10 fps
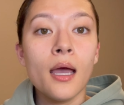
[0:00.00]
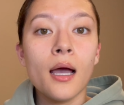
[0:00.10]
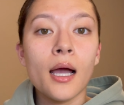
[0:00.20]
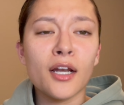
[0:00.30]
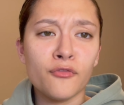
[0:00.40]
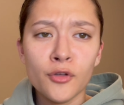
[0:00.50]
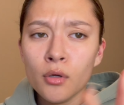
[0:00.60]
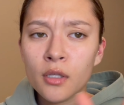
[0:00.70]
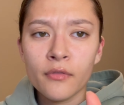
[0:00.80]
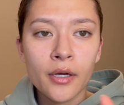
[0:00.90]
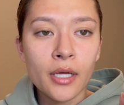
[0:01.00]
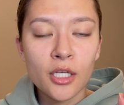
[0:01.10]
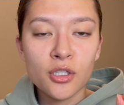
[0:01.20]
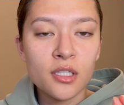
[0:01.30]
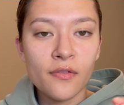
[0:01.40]
I had a few other
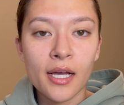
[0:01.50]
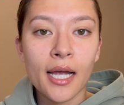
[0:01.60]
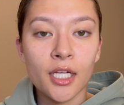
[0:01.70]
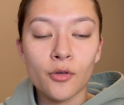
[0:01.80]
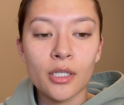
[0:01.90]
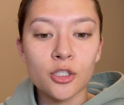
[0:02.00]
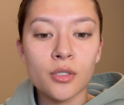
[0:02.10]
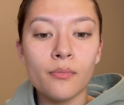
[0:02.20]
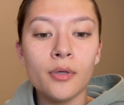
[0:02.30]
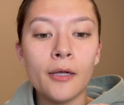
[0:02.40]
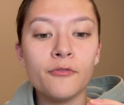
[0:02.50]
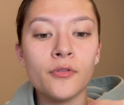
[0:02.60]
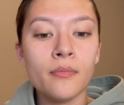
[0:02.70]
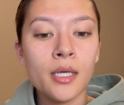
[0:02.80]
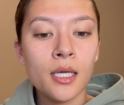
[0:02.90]
variations of that kind of question, but for
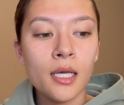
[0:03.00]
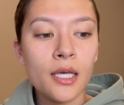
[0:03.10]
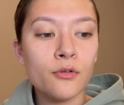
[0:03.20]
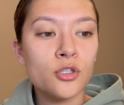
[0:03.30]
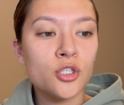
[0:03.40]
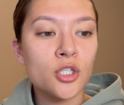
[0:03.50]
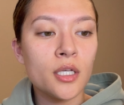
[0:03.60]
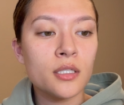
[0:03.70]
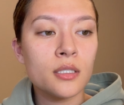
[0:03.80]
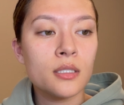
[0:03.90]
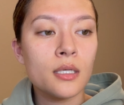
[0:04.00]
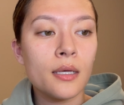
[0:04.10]
me, it was just